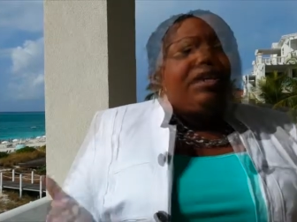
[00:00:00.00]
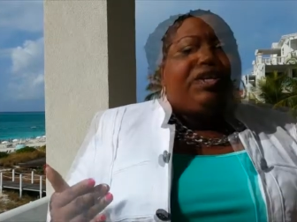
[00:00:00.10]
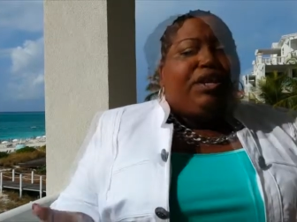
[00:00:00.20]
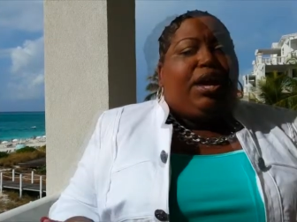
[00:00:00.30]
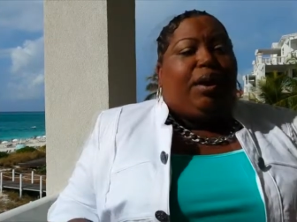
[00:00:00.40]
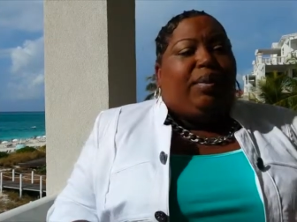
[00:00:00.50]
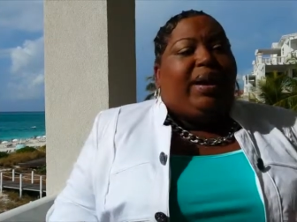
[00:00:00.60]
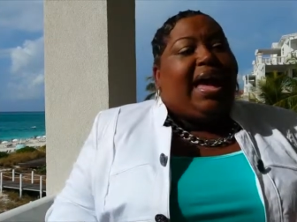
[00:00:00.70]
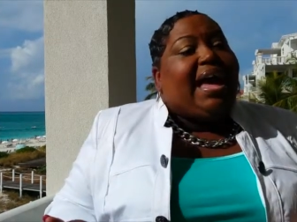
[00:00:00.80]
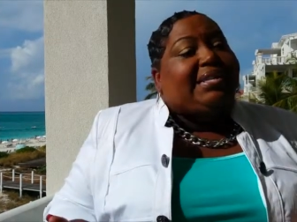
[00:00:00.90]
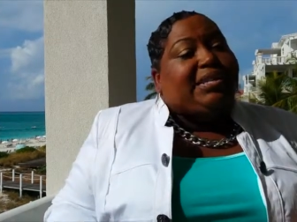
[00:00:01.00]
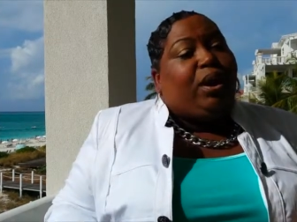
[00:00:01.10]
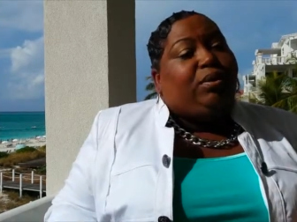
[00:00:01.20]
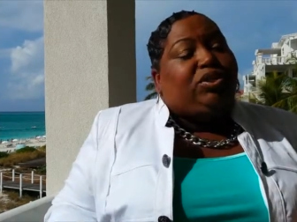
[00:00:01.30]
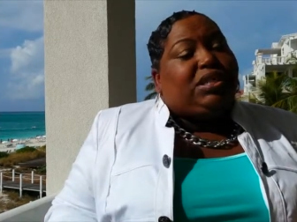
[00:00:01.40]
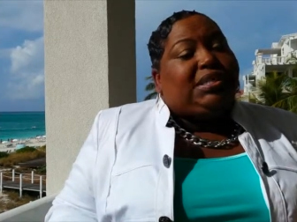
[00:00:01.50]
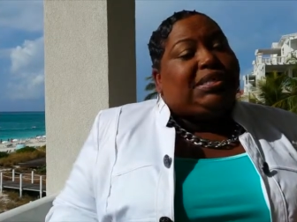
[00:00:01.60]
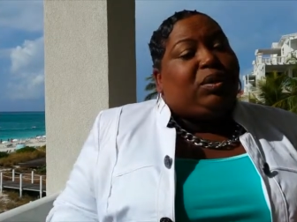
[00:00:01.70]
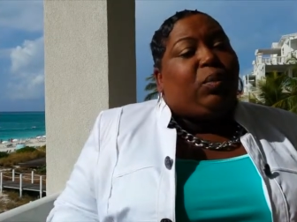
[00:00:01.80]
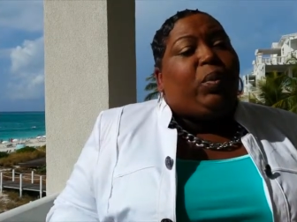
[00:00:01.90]
You know, as
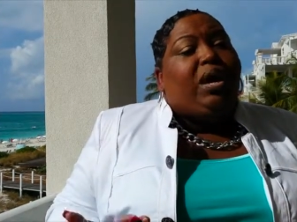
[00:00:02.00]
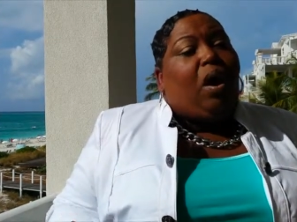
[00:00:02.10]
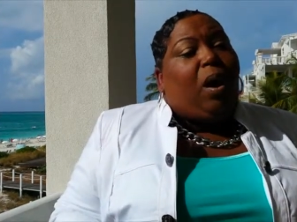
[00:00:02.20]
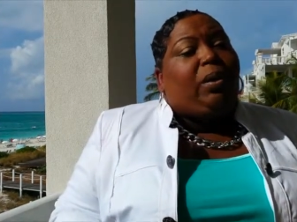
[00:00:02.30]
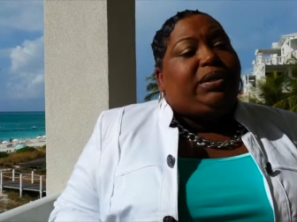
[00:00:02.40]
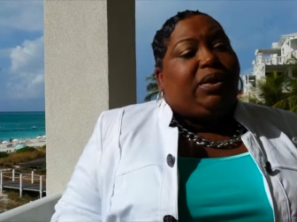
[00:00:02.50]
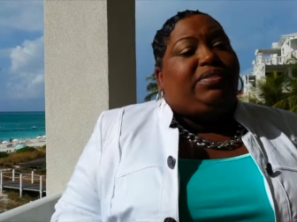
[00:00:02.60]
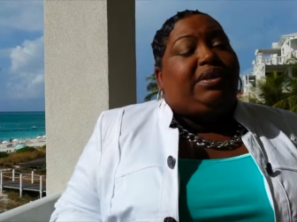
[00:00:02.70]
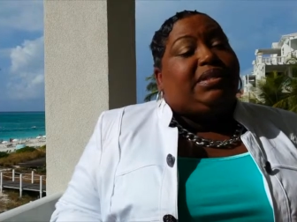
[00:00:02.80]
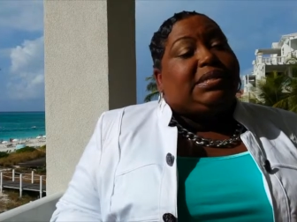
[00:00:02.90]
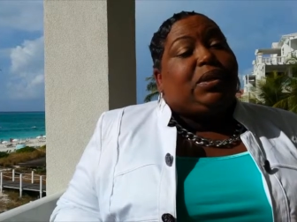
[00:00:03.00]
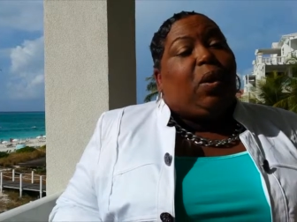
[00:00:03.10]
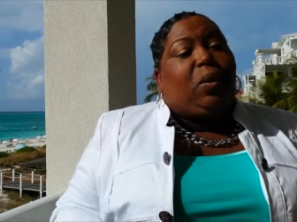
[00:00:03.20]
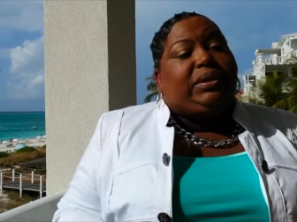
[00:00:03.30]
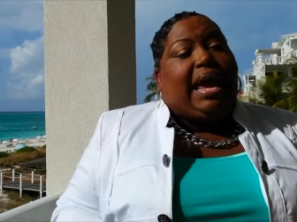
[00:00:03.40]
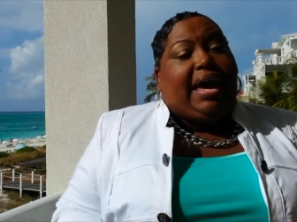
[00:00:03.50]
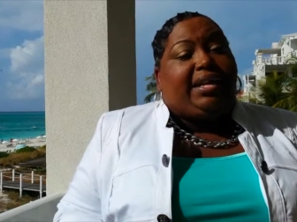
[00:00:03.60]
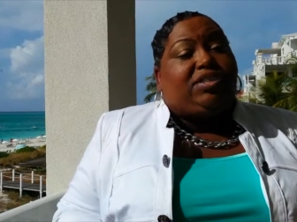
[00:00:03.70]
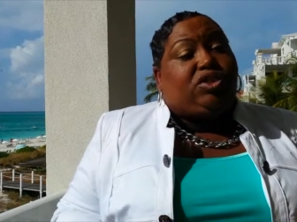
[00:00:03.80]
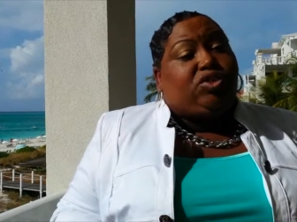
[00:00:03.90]
coaches, we all know that this old
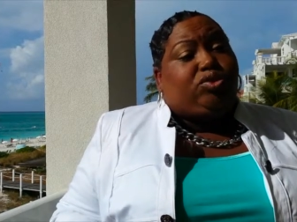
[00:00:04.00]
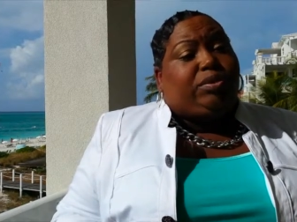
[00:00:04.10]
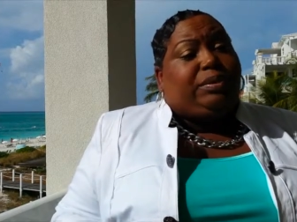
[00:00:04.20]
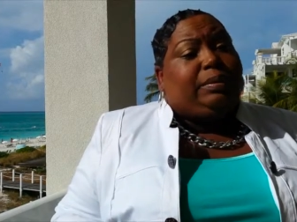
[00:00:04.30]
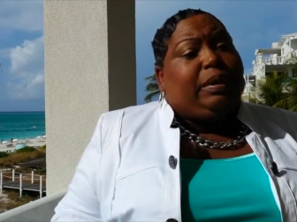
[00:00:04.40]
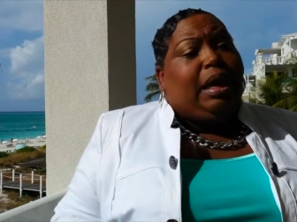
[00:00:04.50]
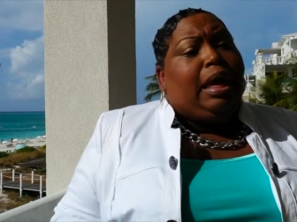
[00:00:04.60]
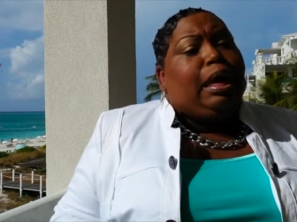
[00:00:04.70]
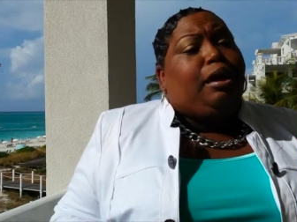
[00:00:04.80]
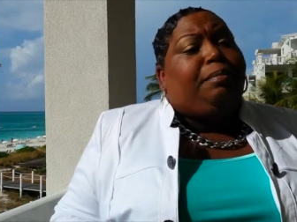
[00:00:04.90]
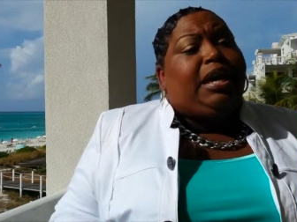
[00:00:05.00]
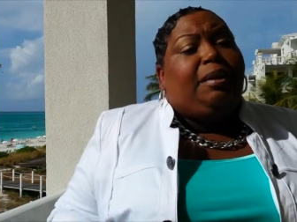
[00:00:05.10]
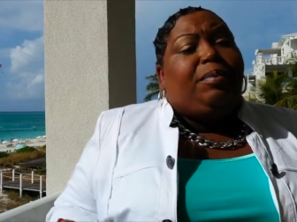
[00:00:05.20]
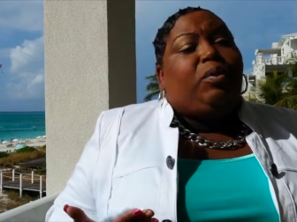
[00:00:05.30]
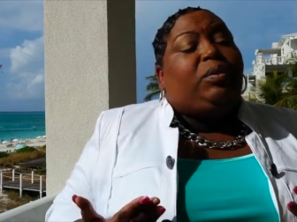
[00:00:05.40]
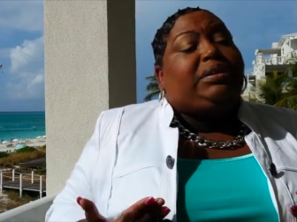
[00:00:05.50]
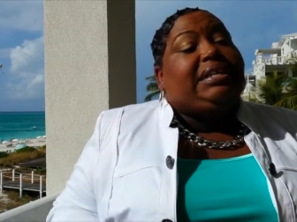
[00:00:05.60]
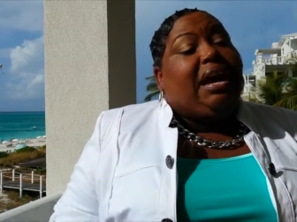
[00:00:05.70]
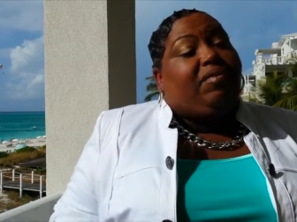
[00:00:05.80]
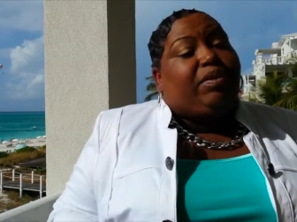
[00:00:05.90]
adage is true. People will
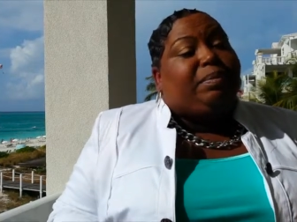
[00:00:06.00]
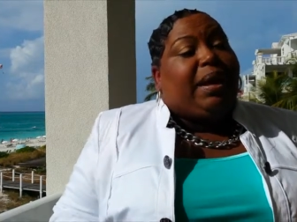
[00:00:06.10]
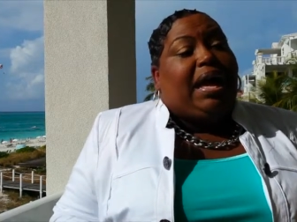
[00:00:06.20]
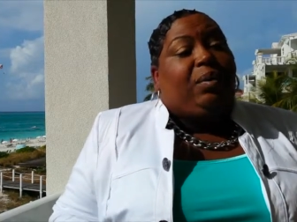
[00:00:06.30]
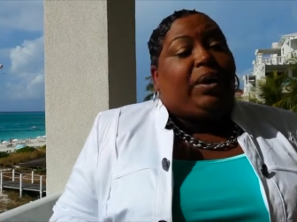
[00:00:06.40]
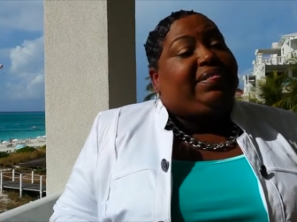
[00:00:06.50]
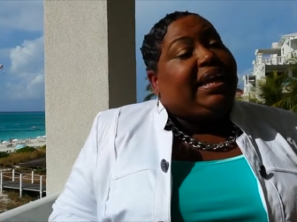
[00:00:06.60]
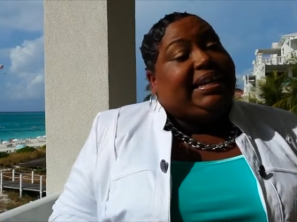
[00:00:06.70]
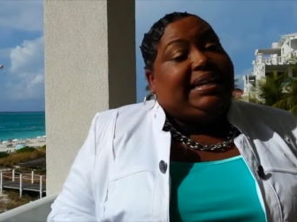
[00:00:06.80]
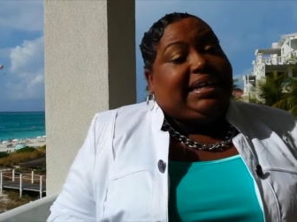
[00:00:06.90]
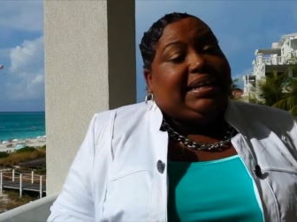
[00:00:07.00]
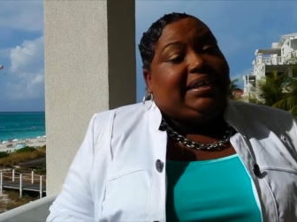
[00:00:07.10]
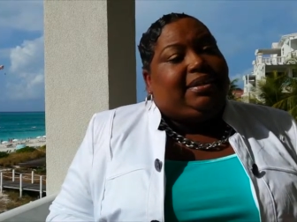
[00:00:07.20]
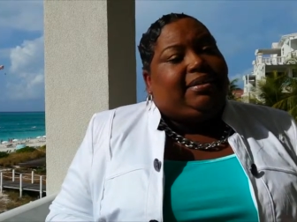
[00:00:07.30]
never buy what they need,